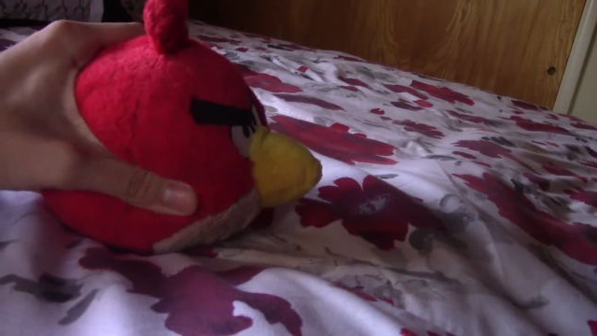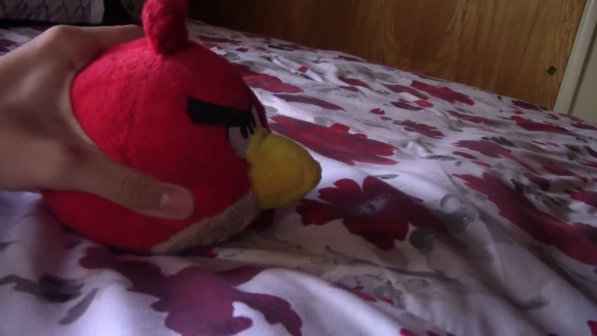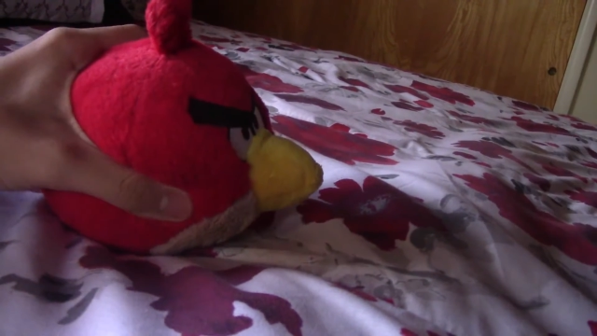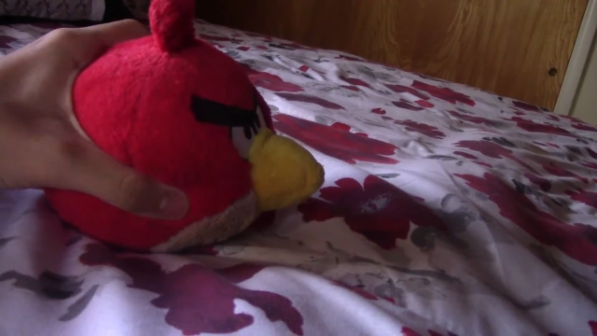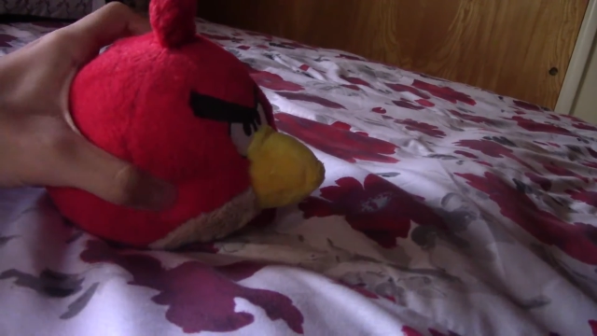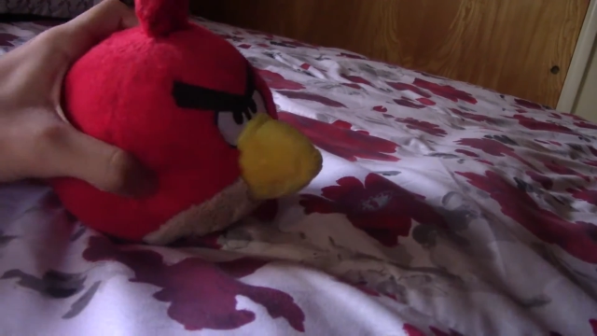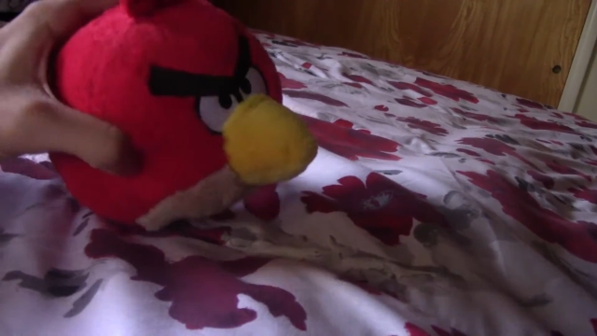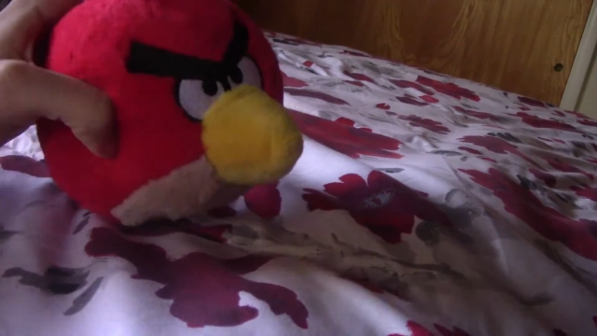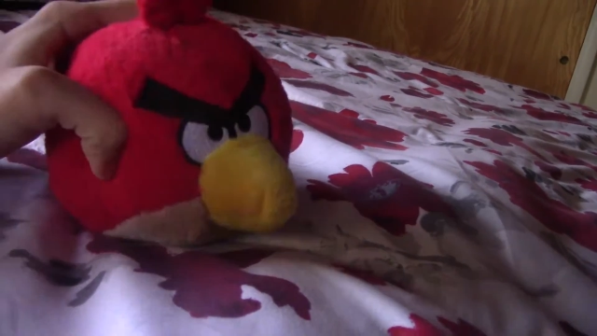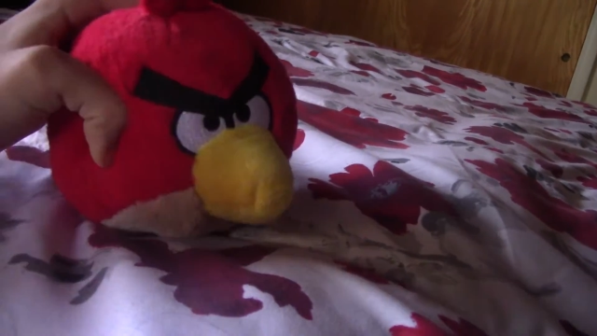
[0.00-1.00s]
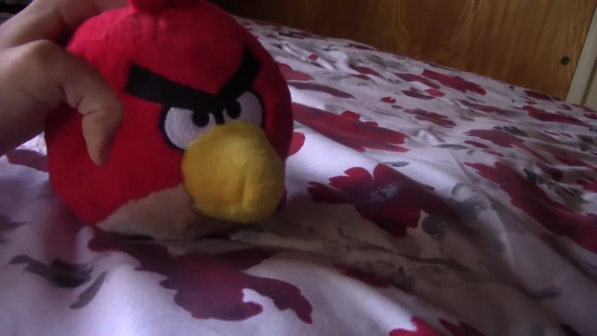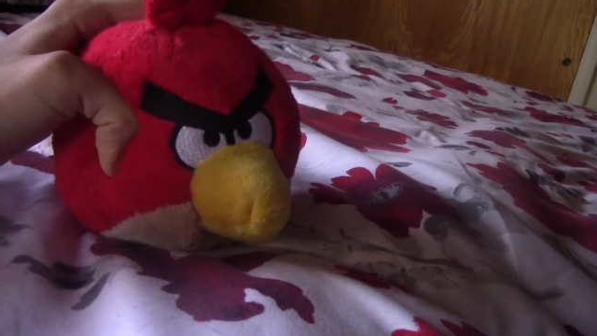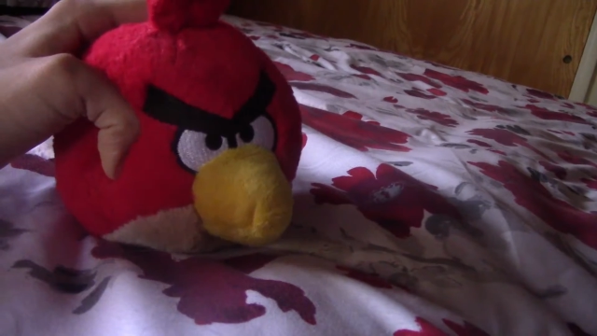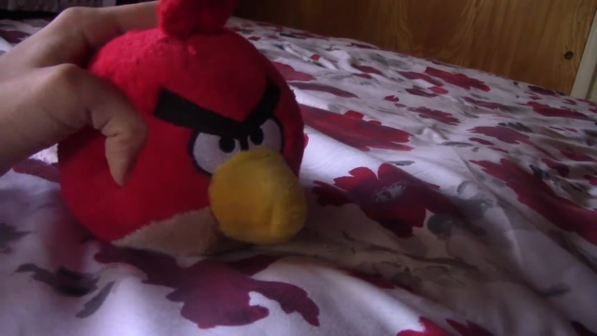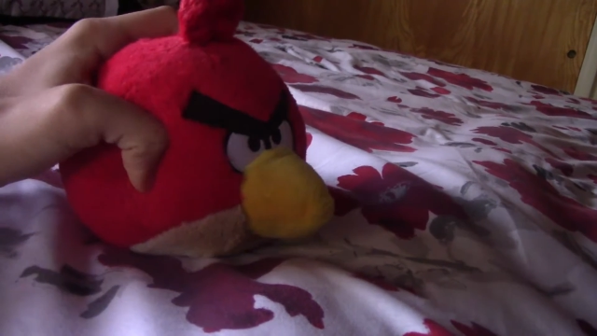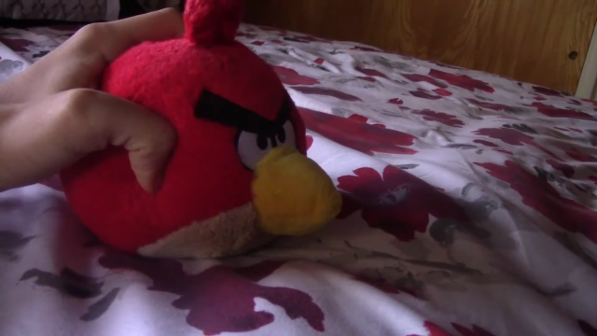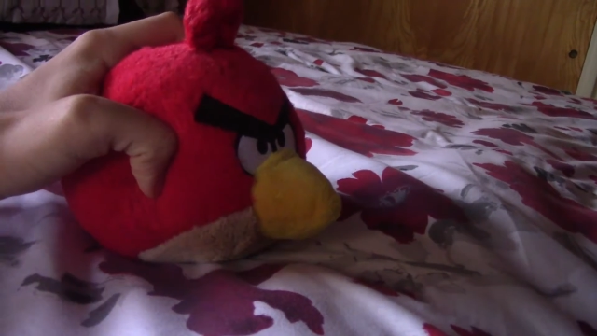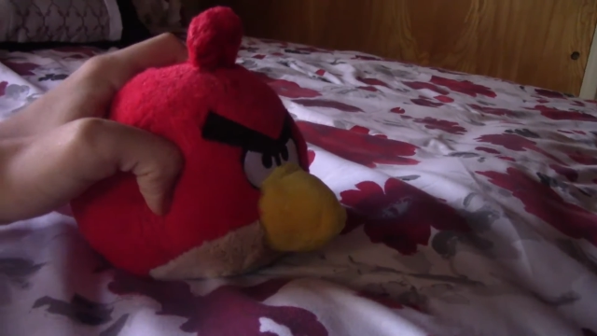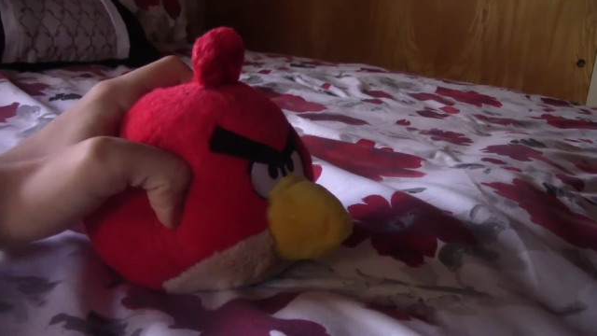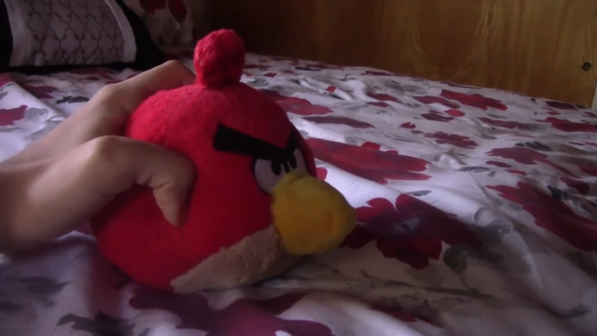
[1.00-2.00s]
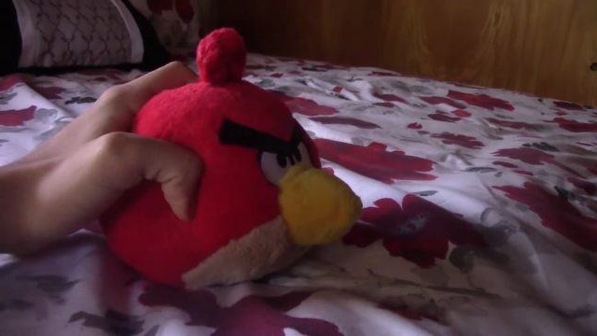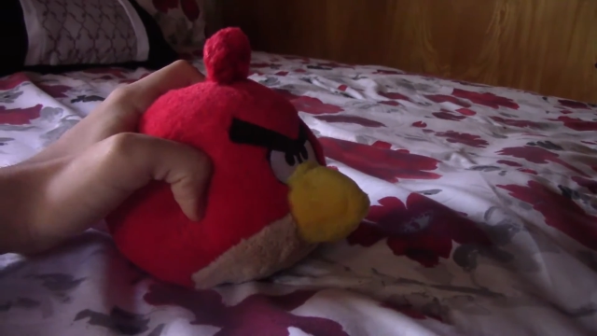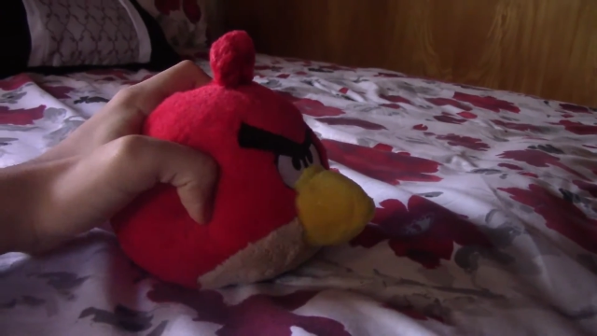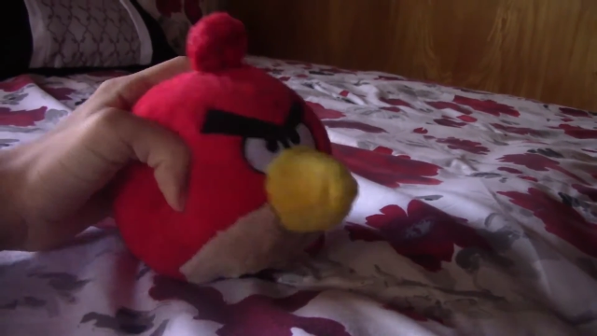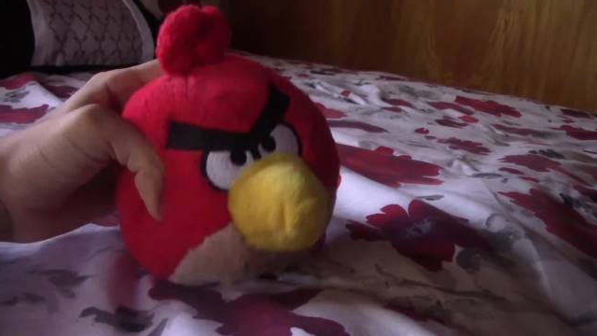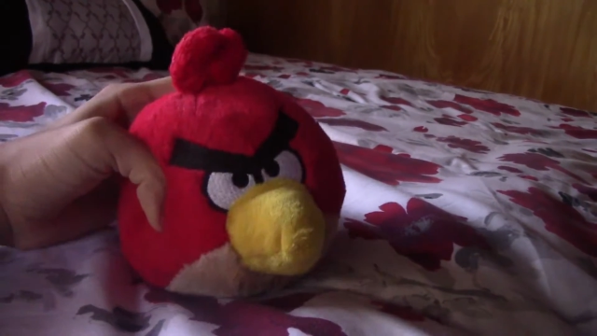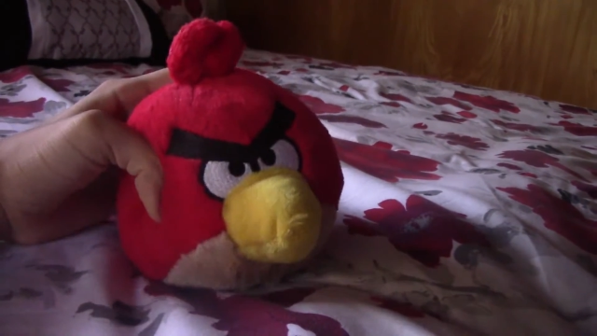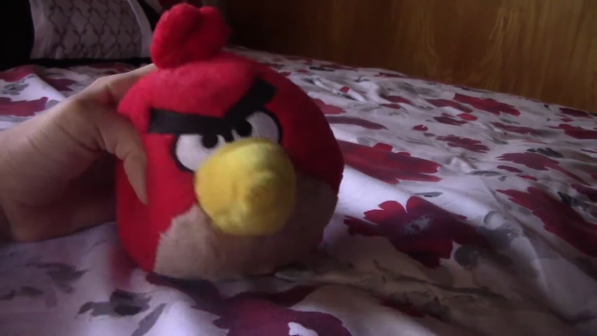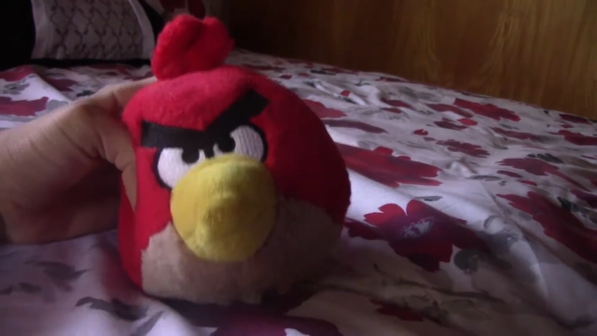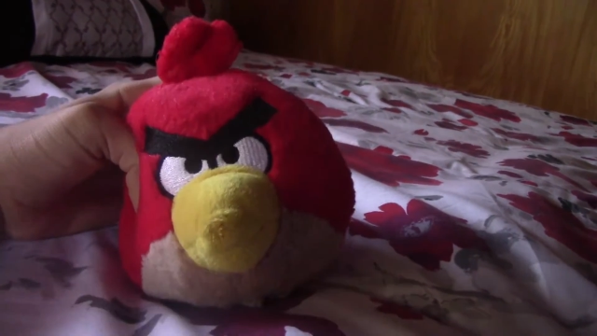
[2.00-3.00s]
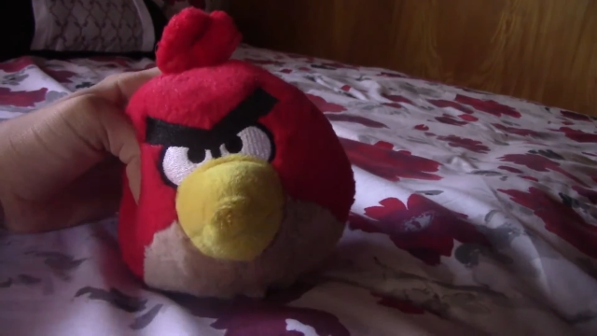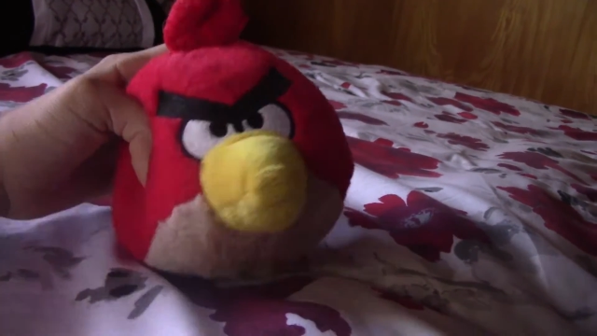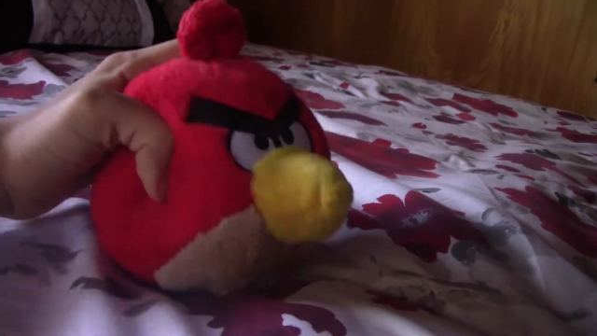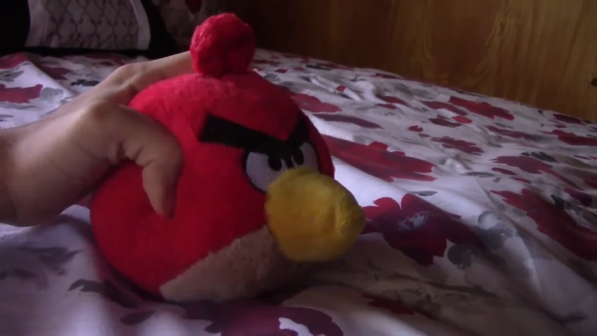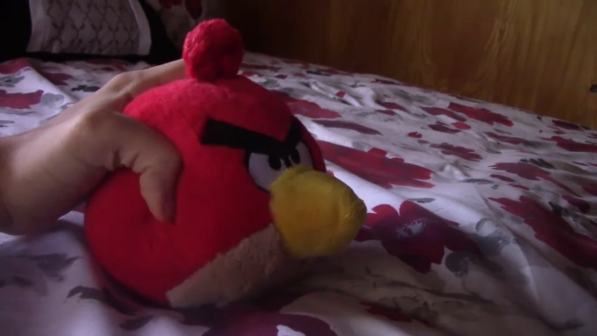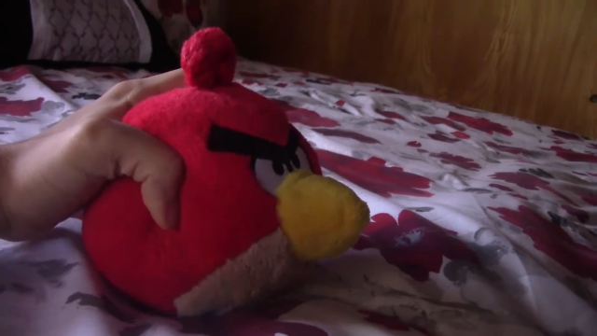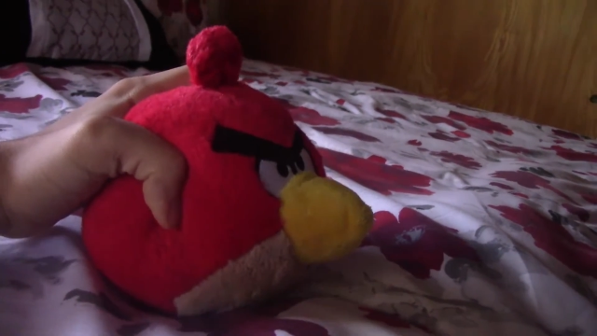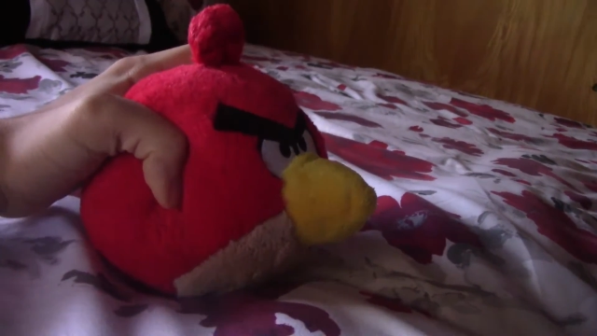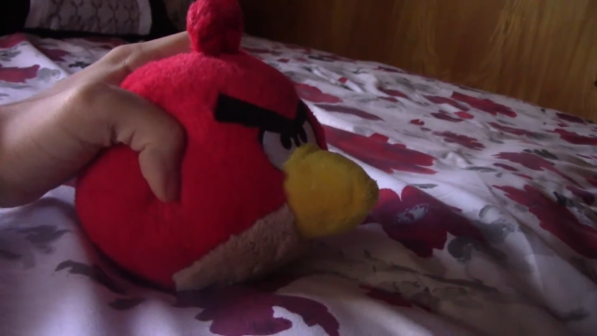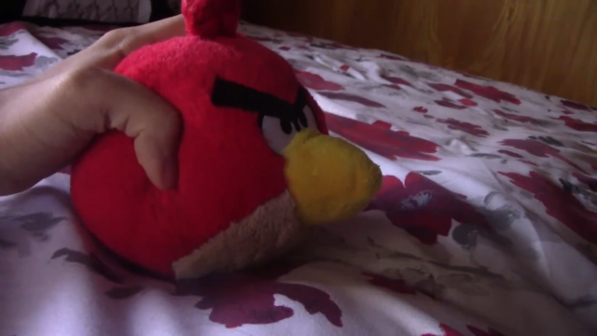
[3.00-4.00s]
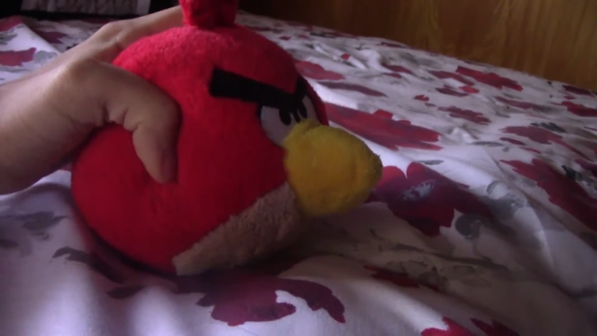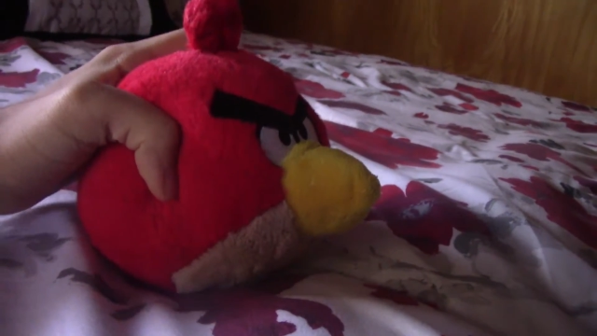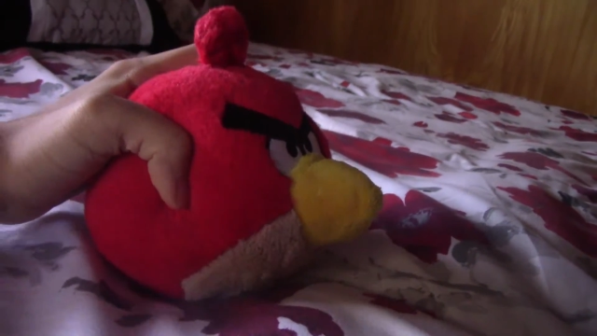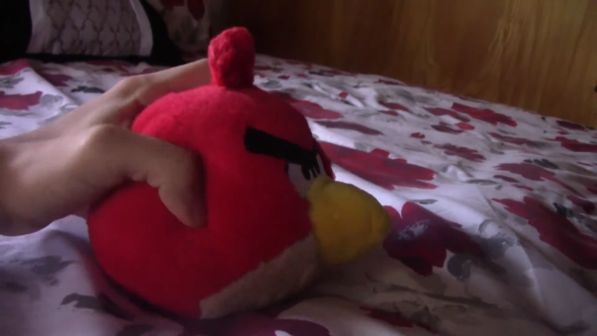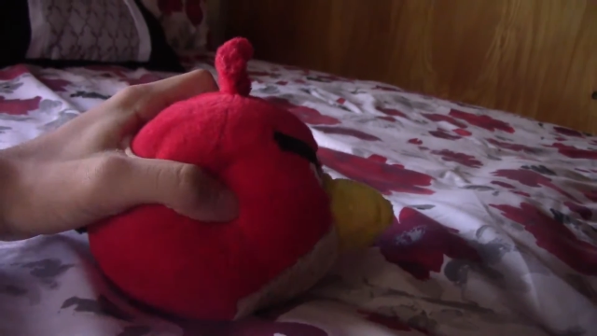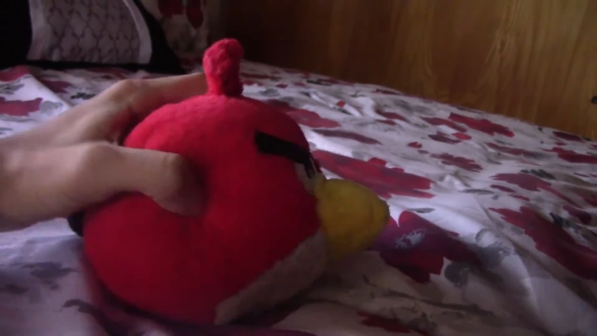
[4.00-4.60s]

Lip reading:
No face is visible, so there are no lips to read.